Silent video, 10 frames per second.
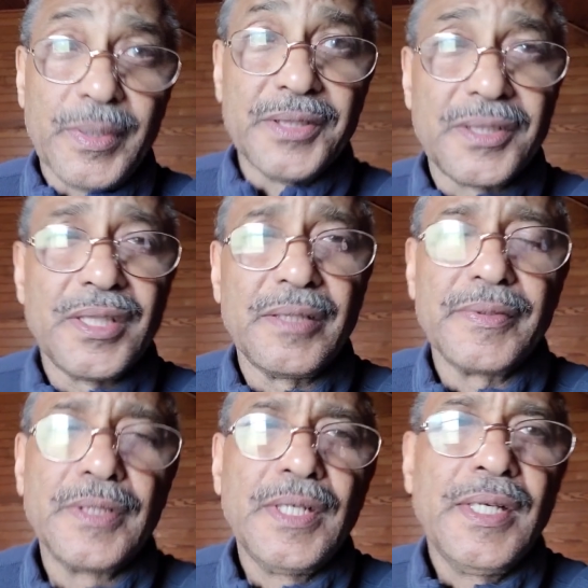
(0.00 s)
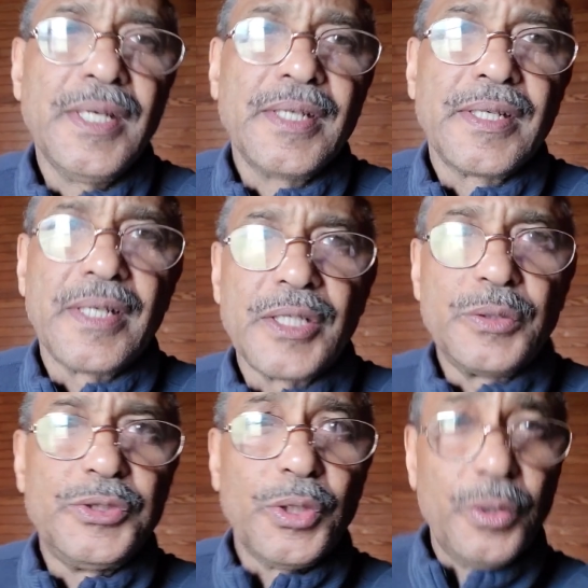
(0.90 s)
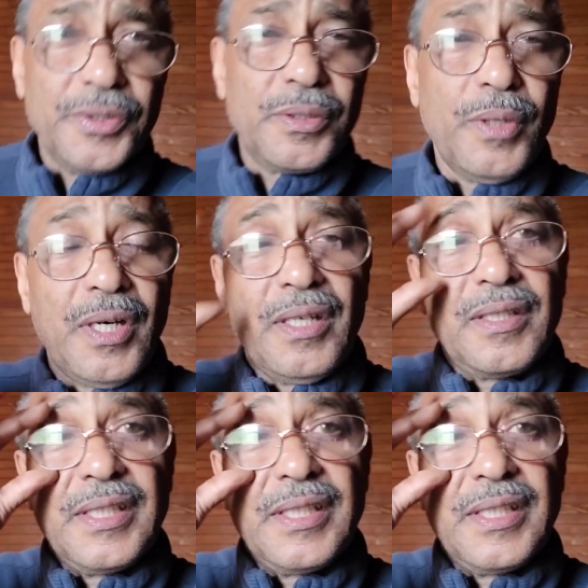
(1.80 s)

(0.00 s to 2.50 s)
undercover who joined the choir.